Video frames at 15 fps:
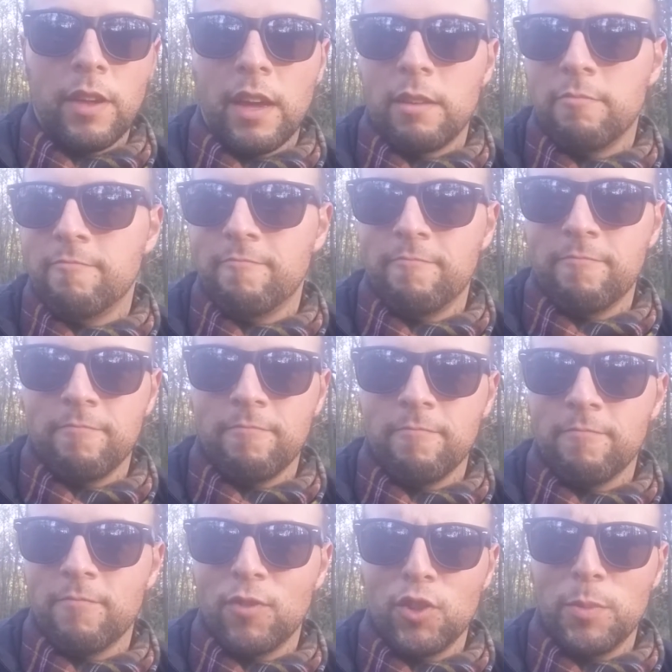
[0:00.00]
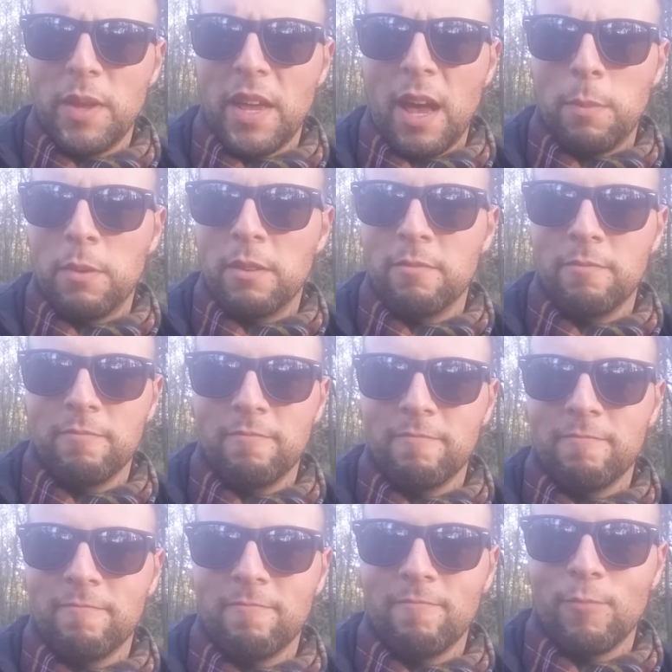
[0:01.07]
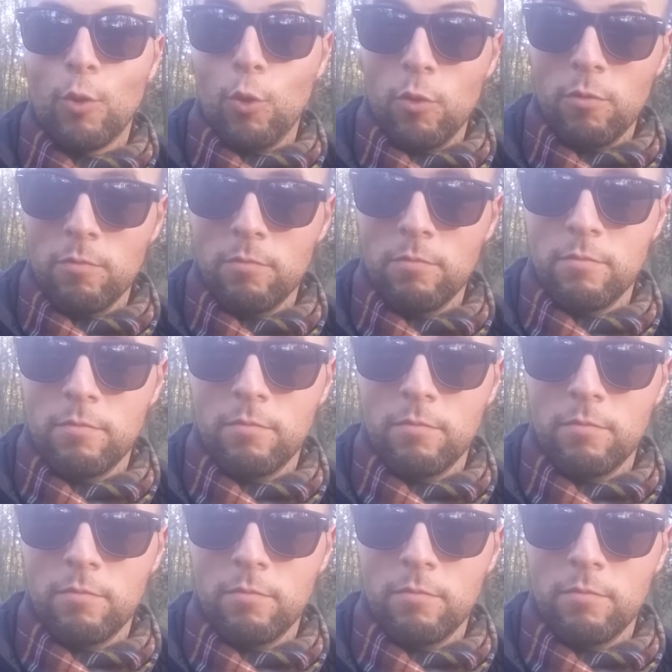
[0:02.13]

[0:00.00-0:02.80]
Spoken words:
yeah, just be happy. Cool.